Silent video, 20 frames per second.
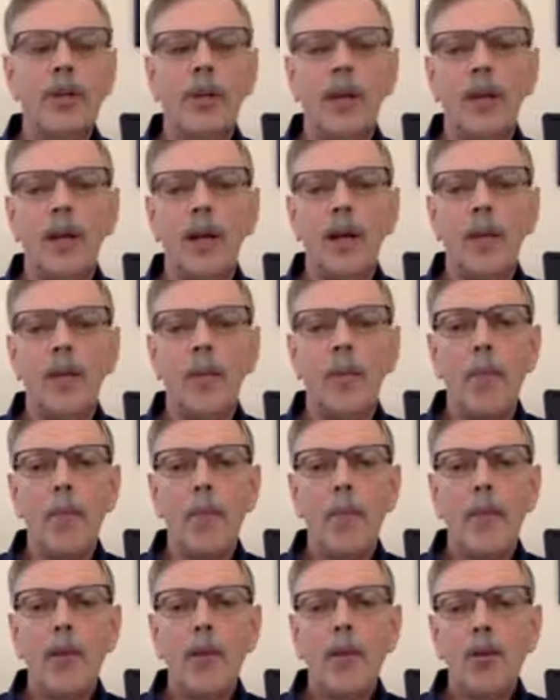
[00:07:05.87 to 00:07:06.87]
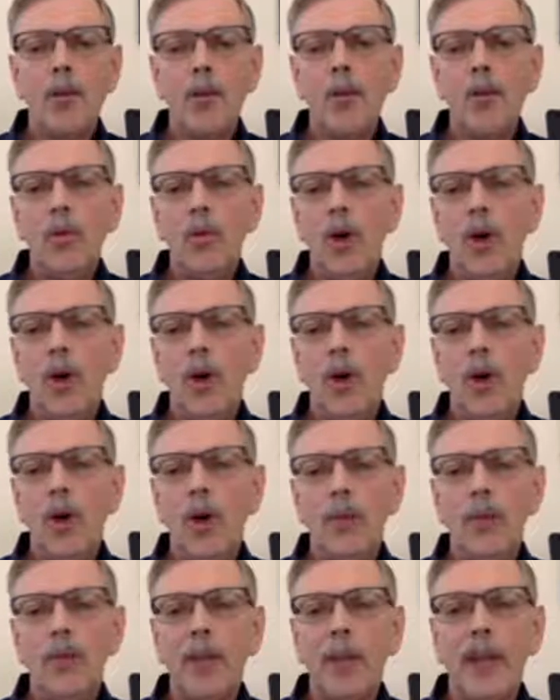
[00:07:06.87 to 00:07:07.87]
on the
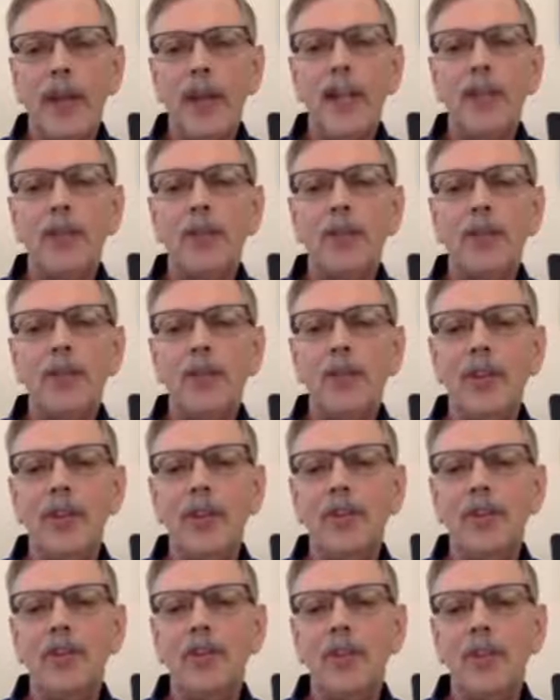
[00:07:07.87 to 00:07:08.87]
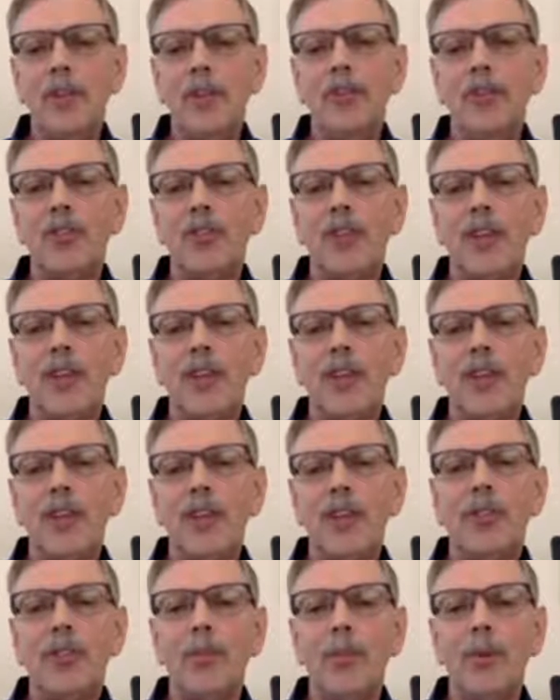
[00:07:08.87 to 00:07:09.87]
same lane then means that you
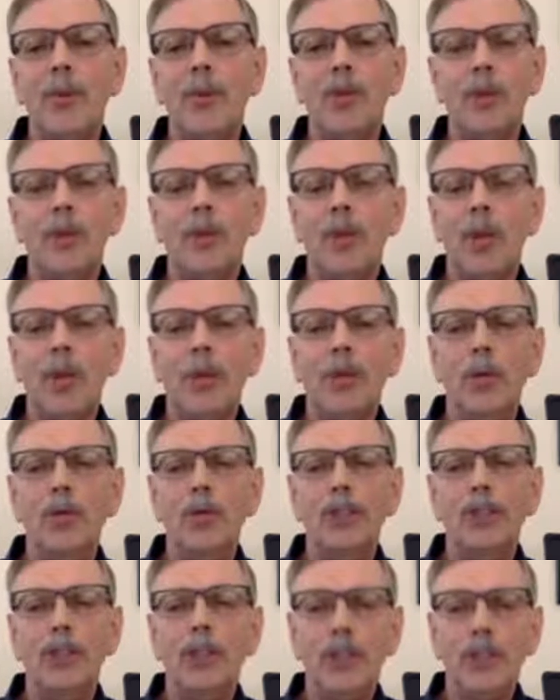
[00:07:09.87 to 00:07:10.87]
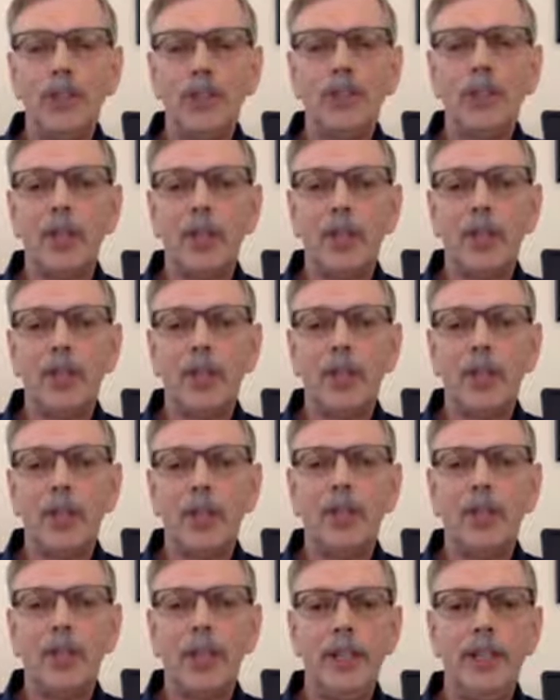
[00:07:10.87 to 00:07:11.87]
have to build your loads differently
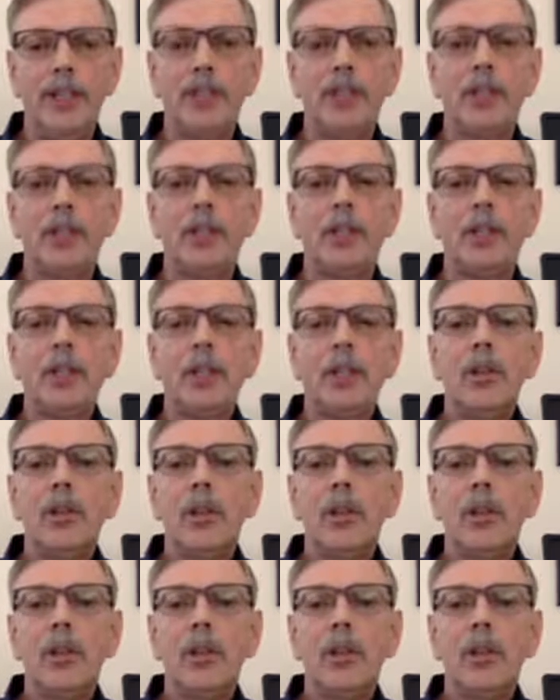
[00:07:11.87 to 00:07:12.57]
for each